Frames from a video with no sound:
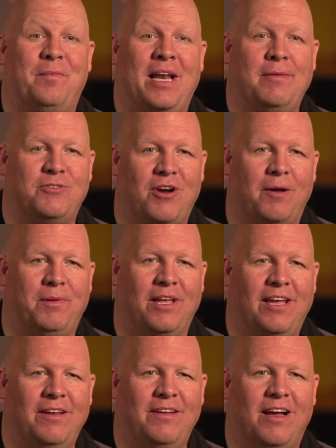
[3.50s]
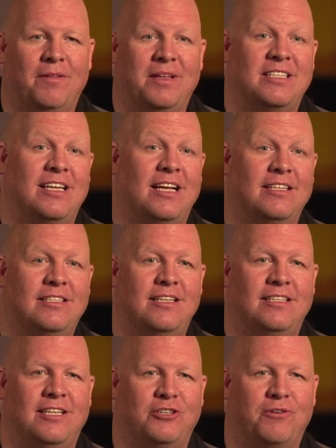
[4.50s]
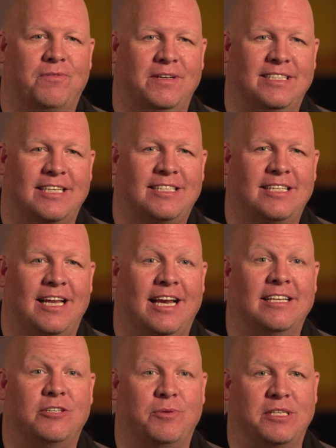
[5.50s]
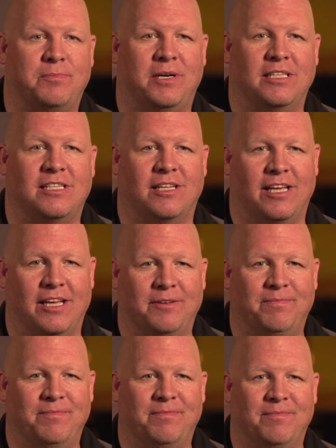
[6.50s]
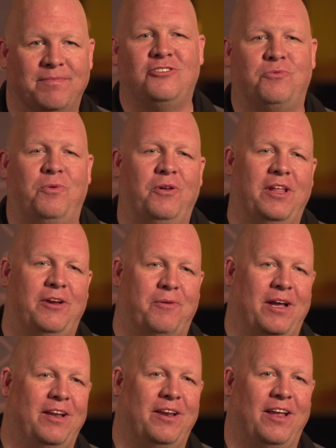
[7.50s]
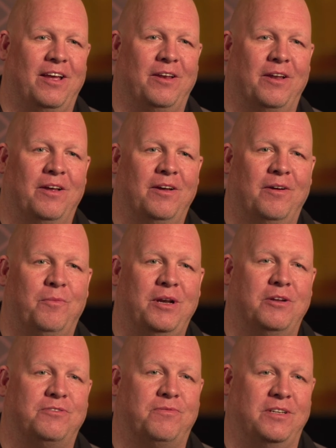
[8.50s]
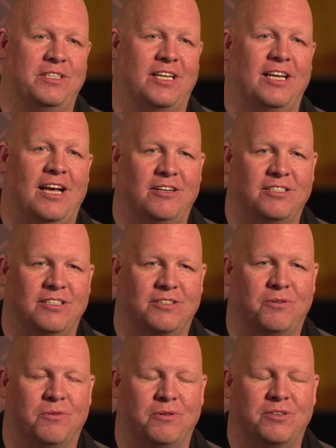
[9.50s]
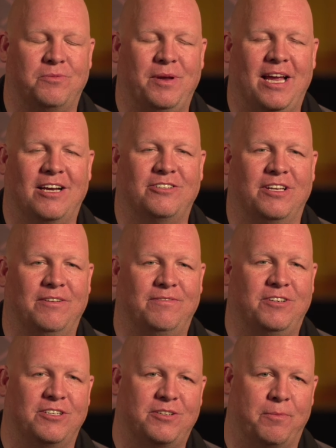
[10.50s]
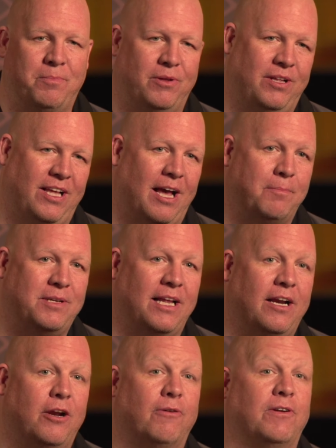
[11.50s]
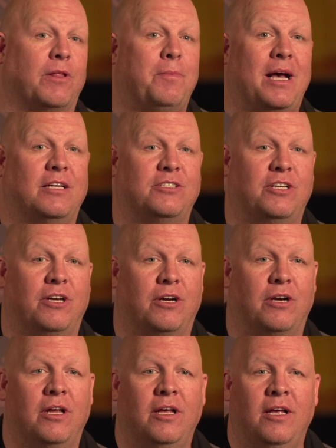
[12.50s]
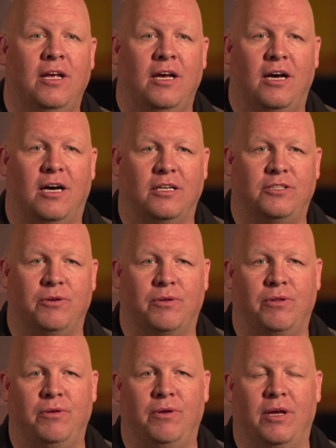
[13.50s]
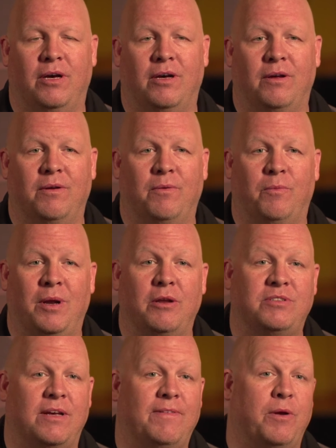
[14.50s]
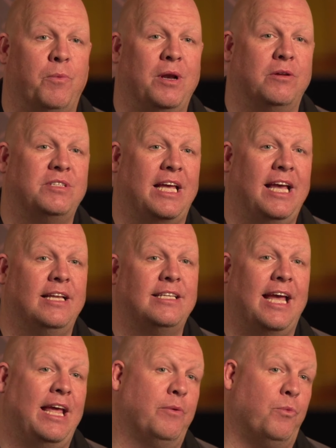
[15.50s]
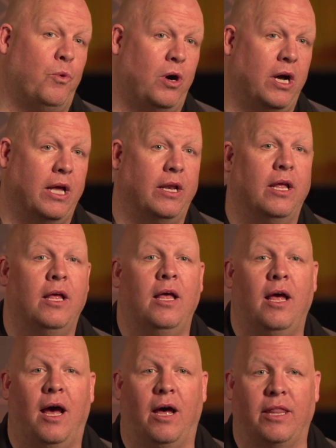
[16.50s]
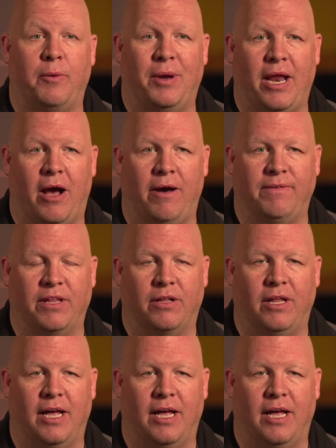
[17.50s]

My name is Rob Lee. I'm the SANS Digital Forensics and Incident Response Lead. It's really great in Windows Forensic Analysis course. We actually have just completely updated over the past year uh, to include uh, Windows 7 and Windows 8 to 8.1 uh, that we now have in the